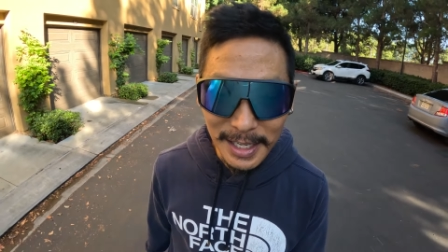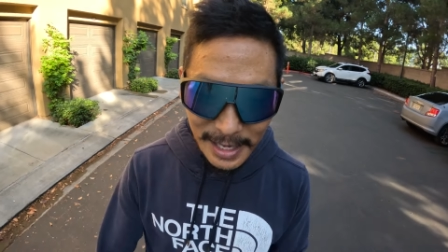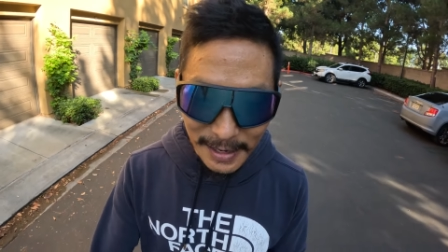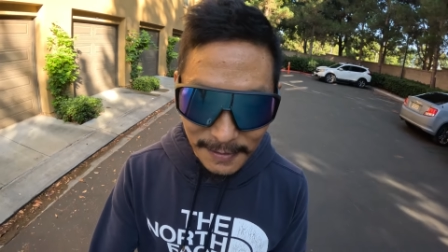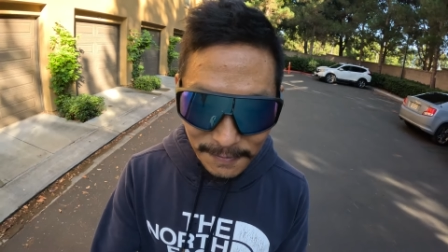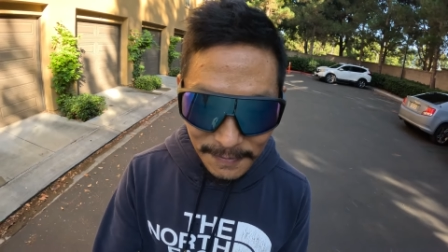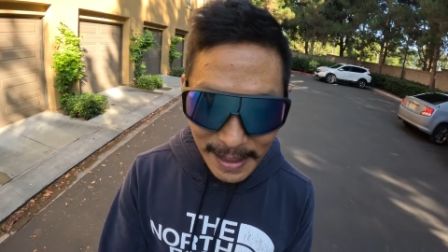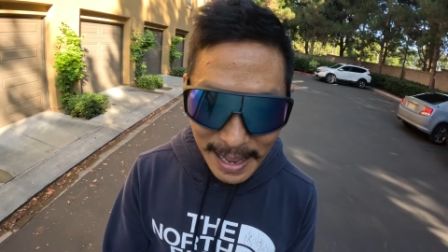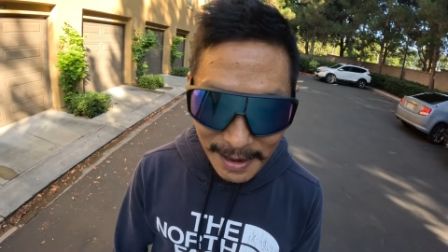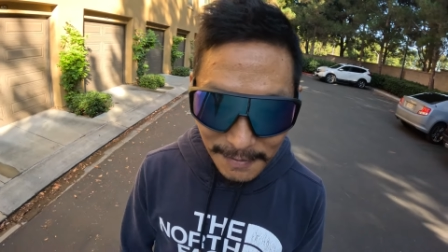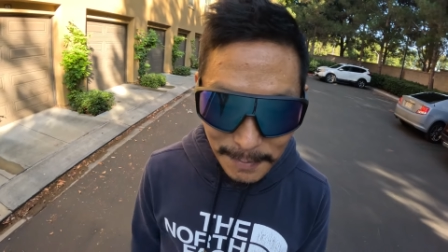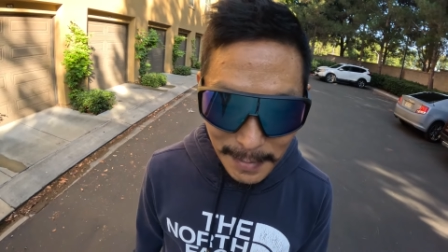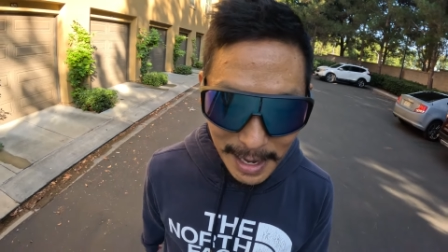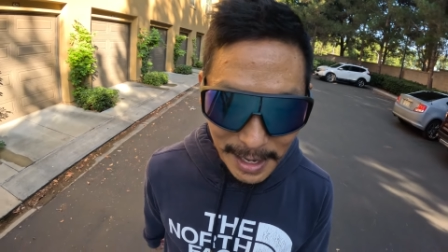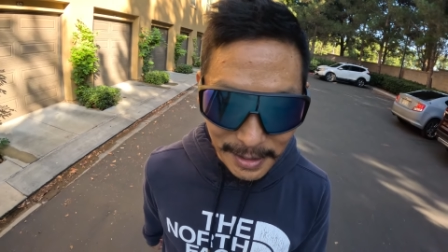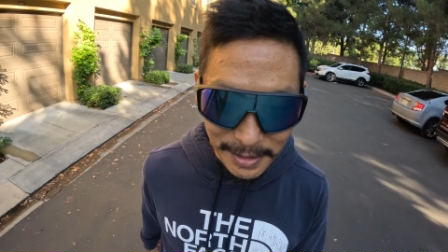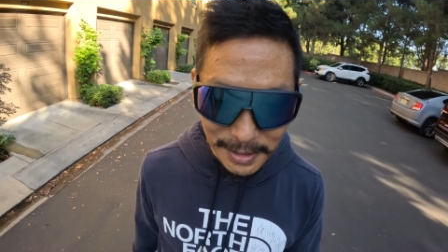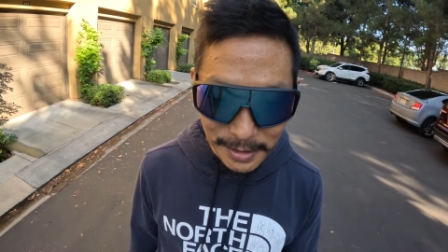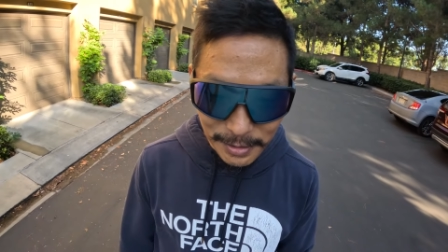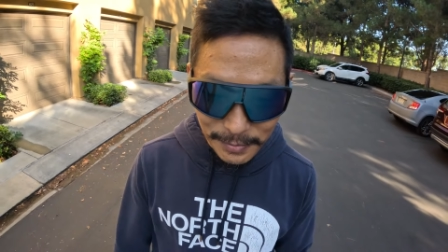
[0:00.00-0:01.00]
get five
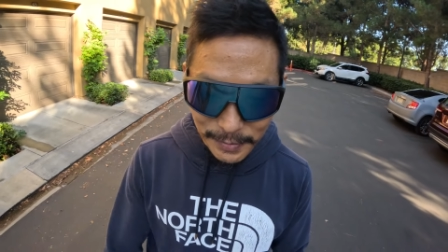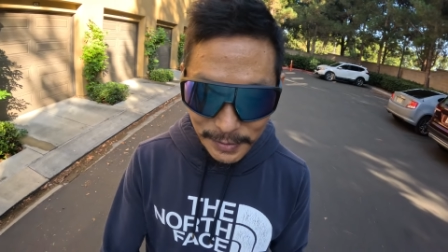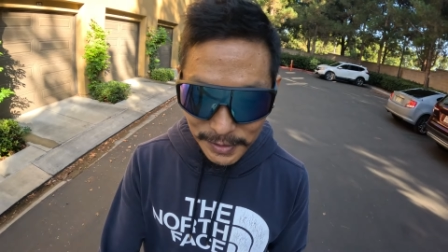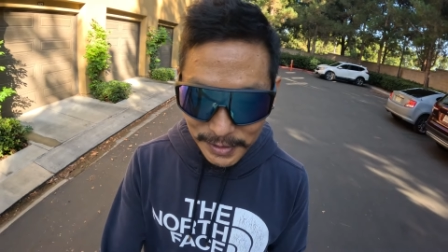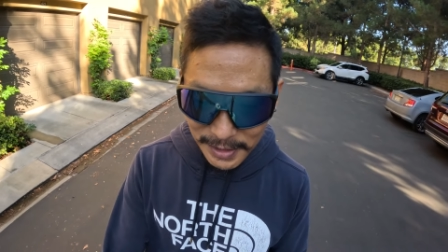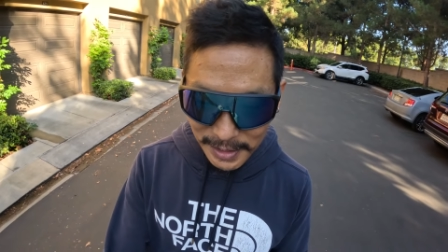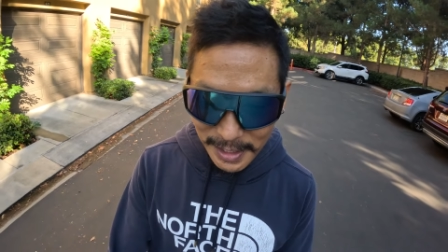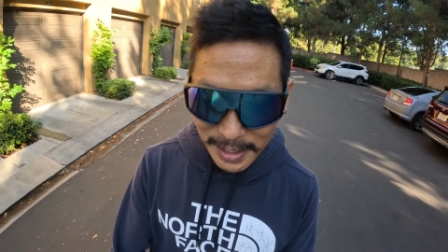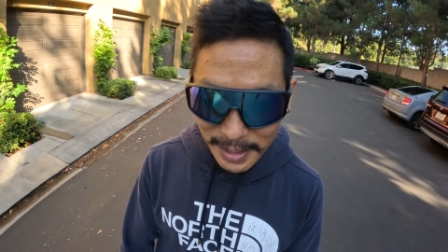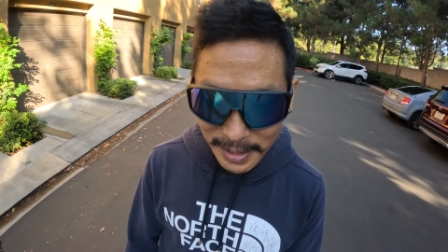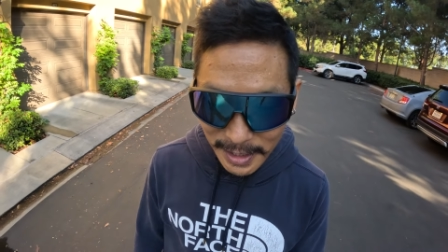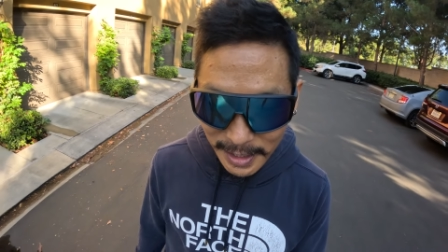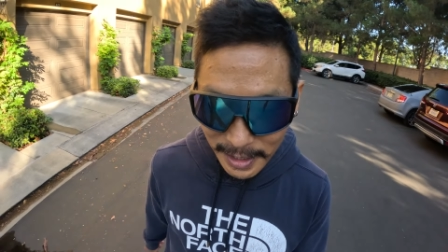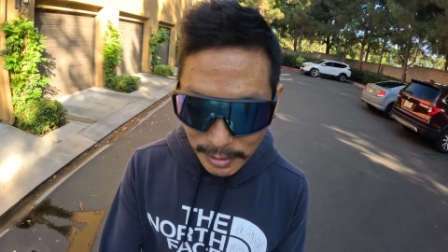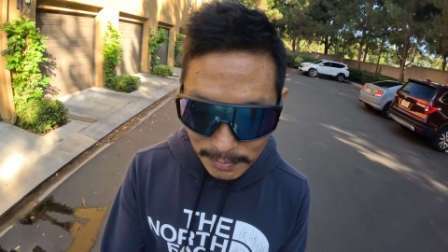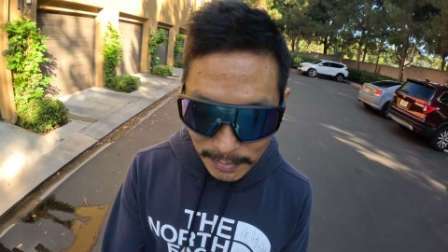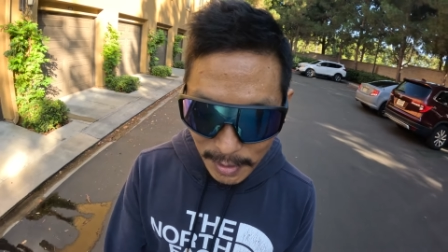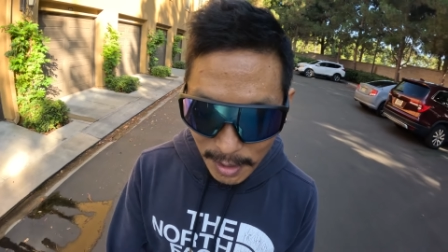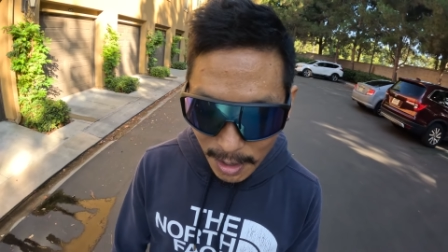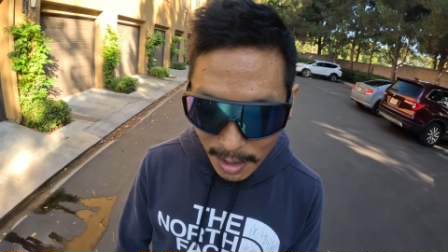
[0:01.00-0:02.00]
mile intervals in
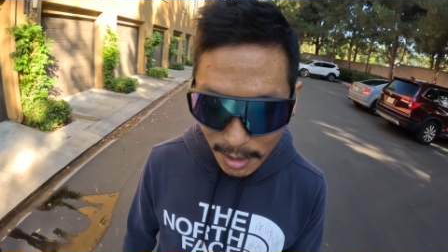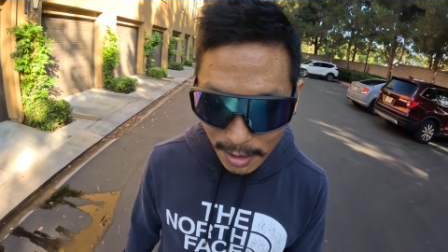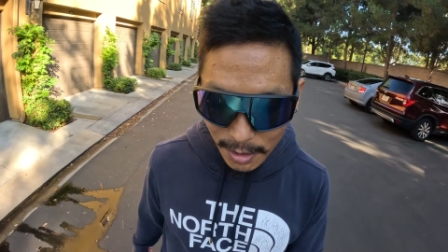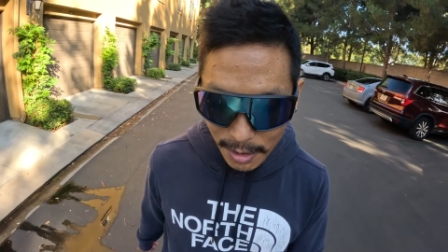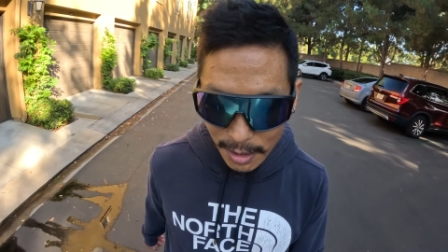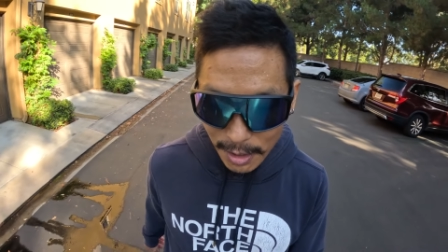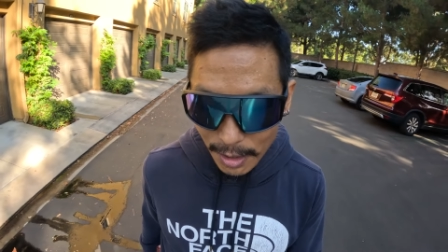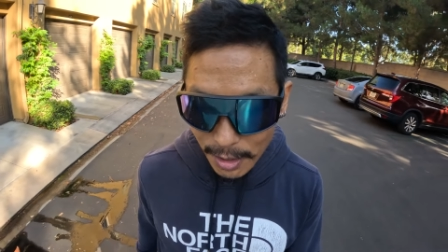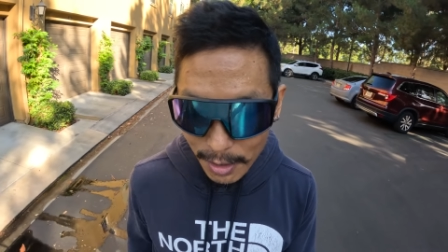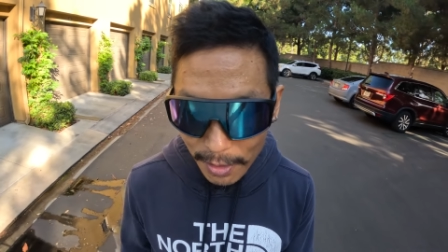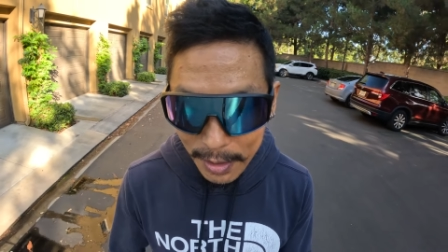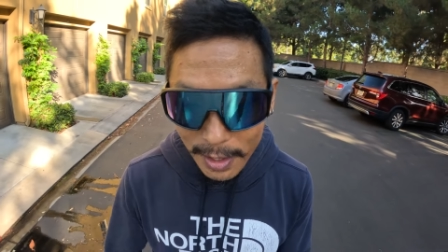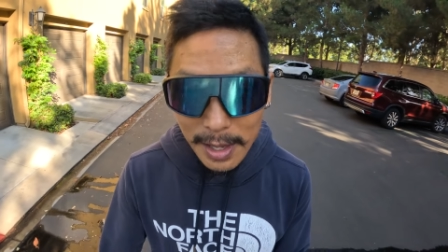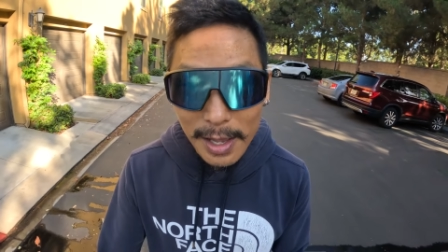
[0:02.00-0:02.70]
tomorrow